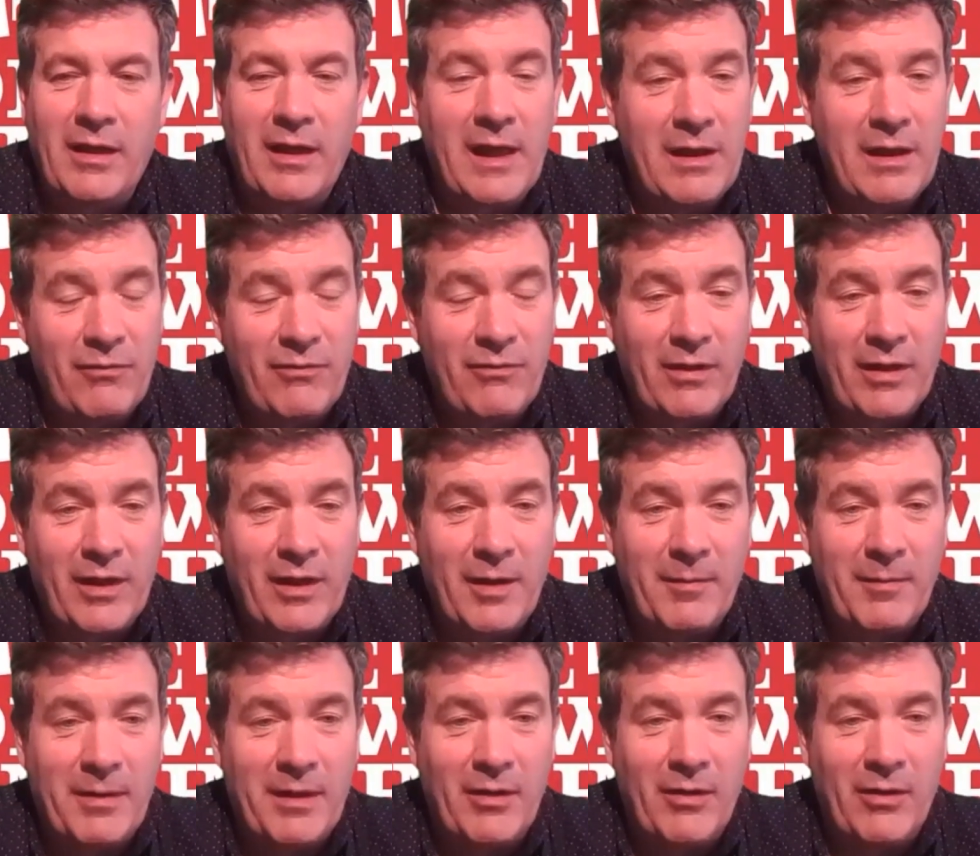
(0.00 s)
again for
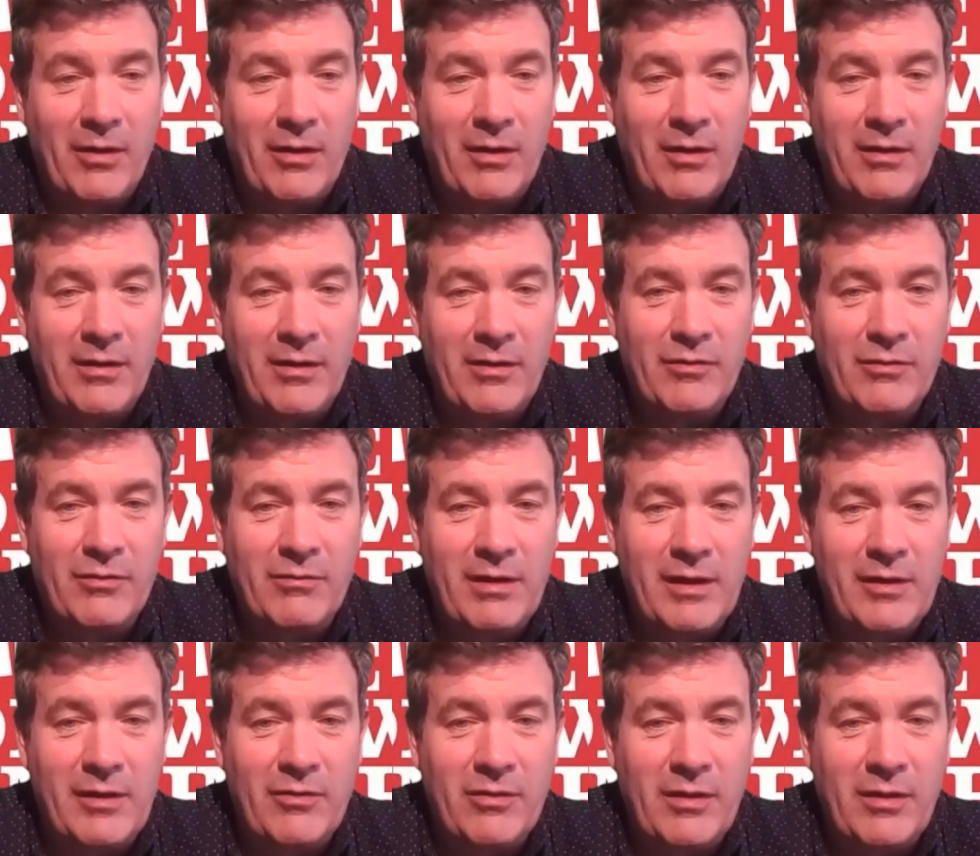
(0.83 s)
coming on. It's
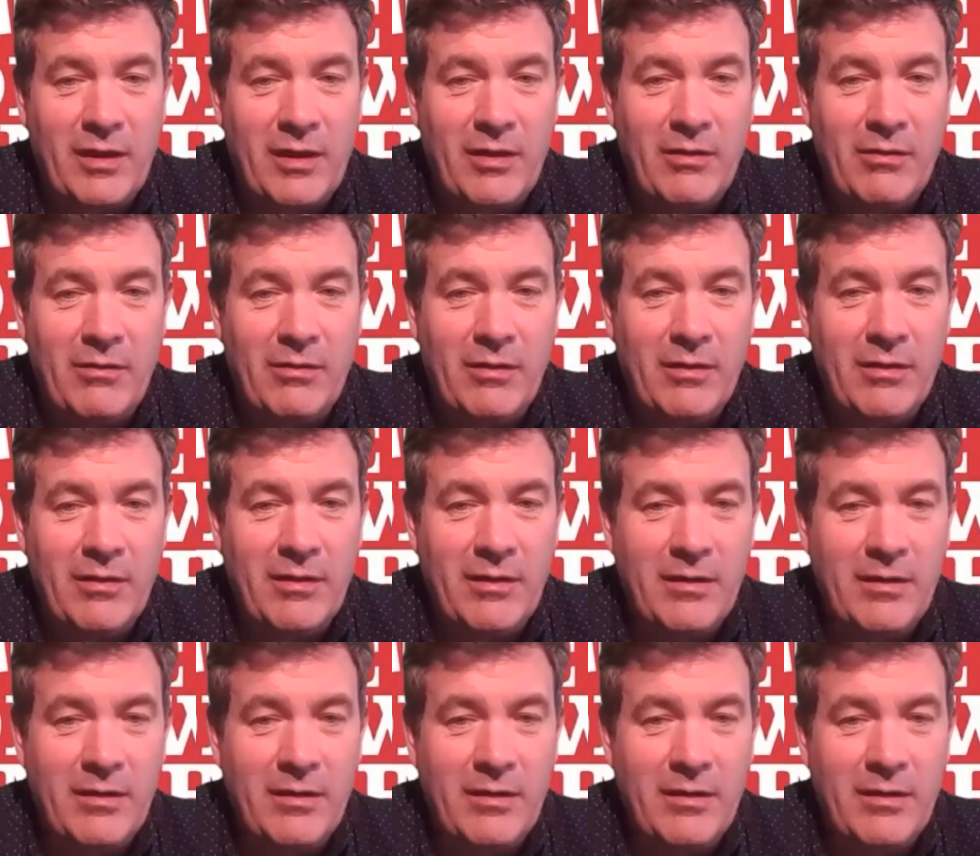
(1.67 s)
great to see you.